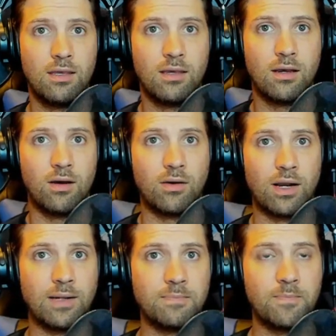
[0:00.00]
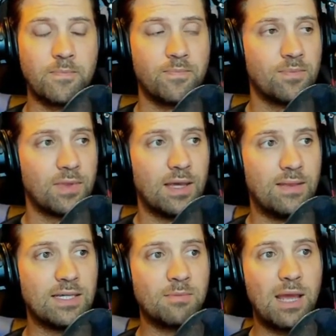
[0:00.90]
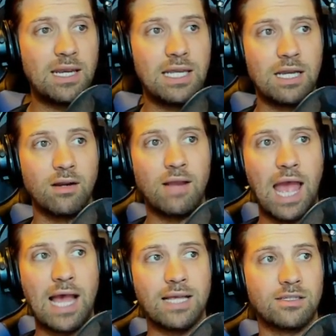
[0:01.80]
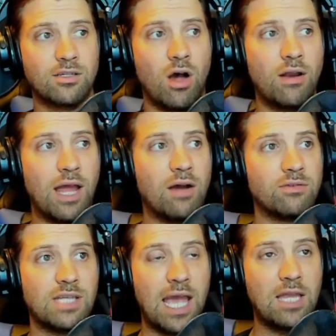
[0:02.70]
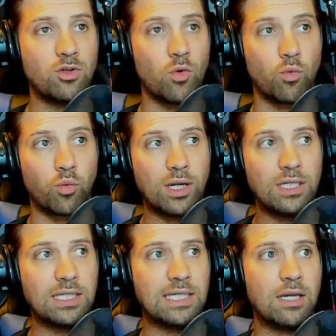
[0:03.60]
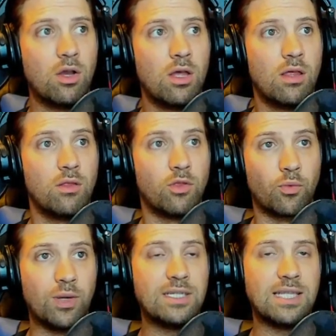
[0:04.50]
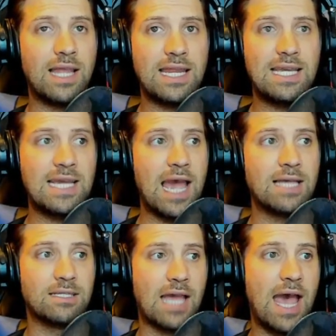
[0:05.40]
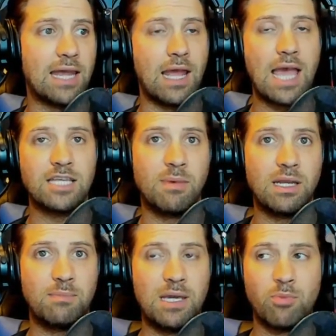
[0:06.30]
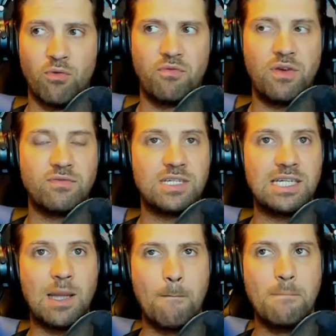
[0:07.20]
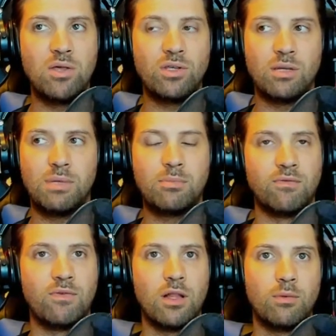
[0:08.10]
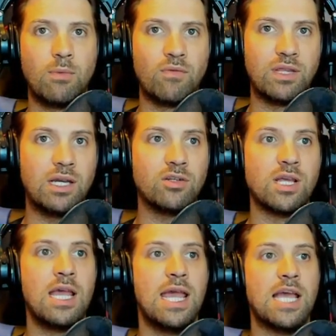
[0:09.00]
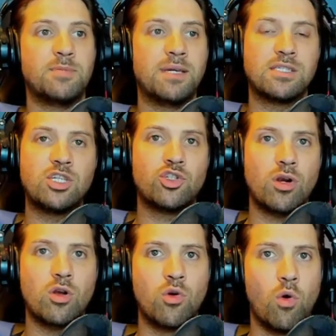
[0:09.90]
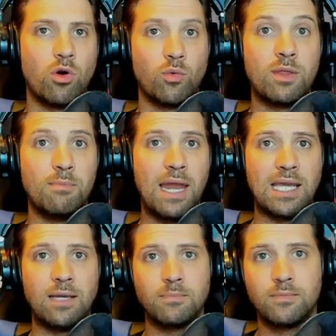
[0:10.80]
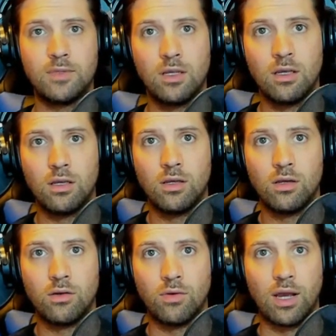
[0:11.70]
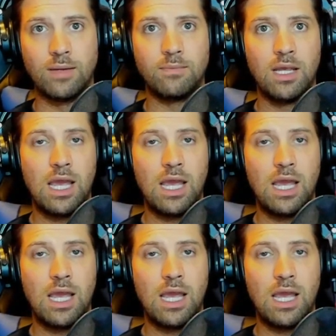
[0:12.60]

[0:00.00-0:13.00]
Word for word: All right. This man here has gone out and really the reason that he has had as many people, 15 million people follow him over the years, is because he struck a chord with many, right?